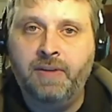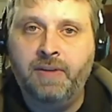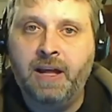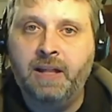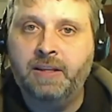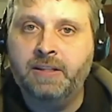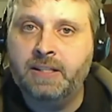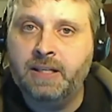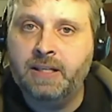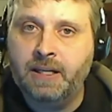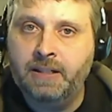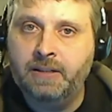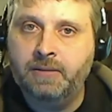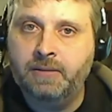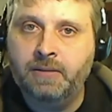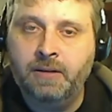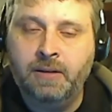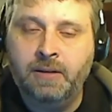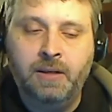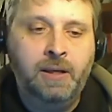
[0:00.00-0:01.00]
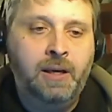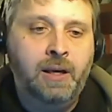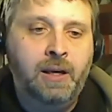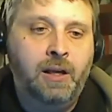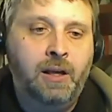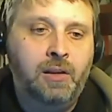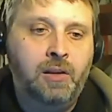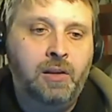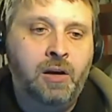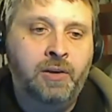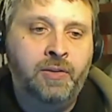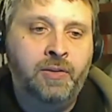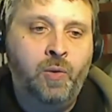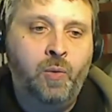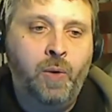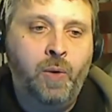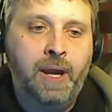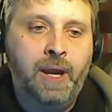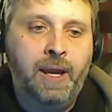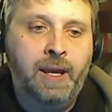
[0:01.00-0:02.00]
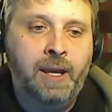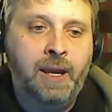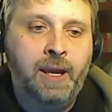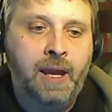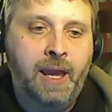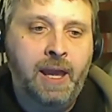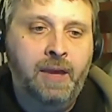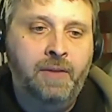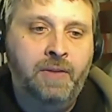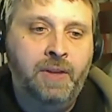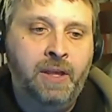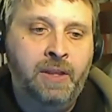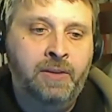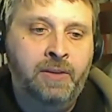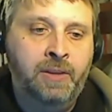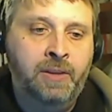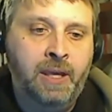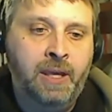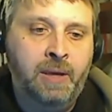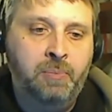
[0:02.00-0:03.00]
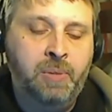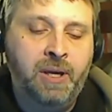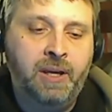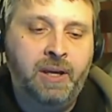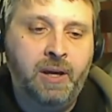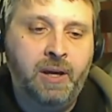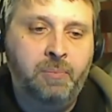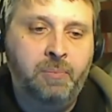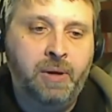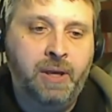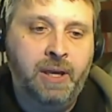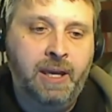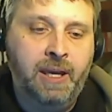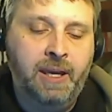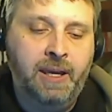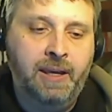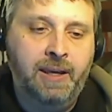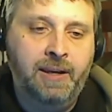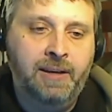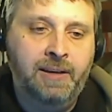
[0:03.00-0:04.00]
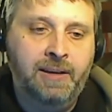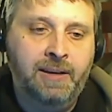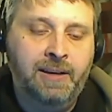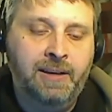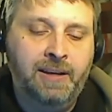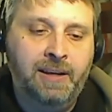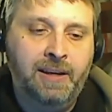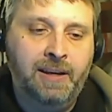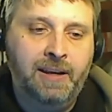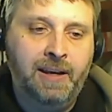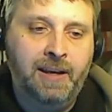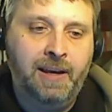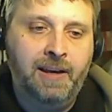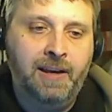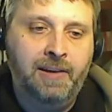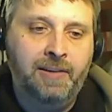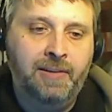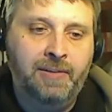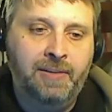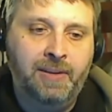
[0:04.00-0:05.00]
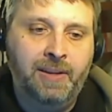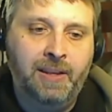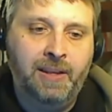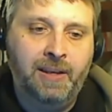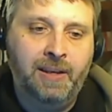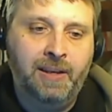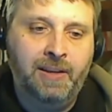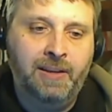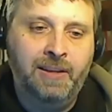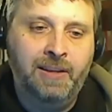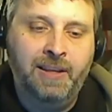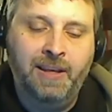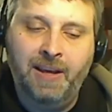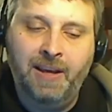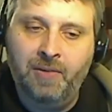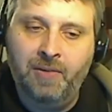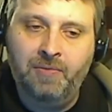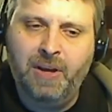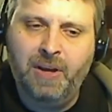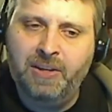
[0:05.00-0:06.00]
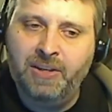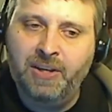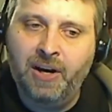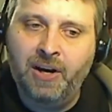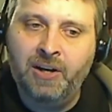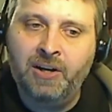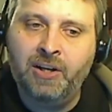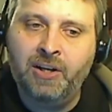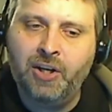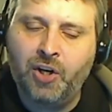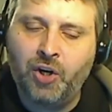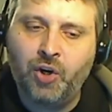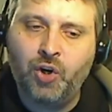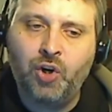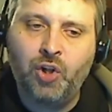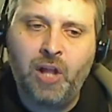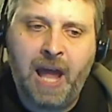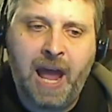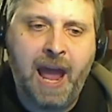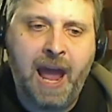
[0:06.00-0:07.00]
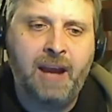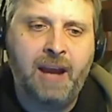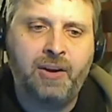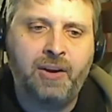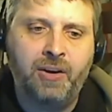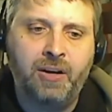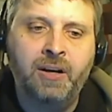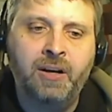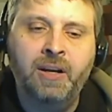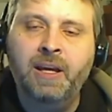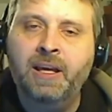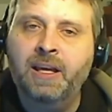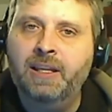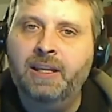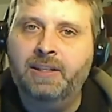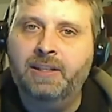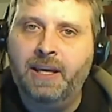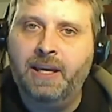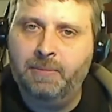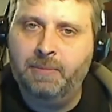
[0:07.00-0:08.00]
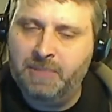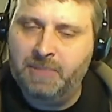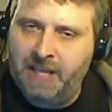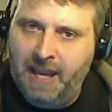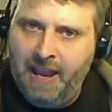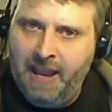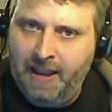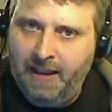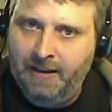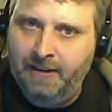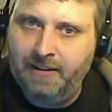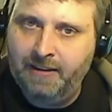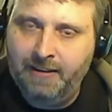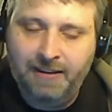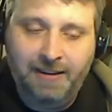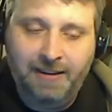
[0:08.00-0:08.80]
Valentine along the way, and then they pick up a uh, a, a, young girl hacker named Ed,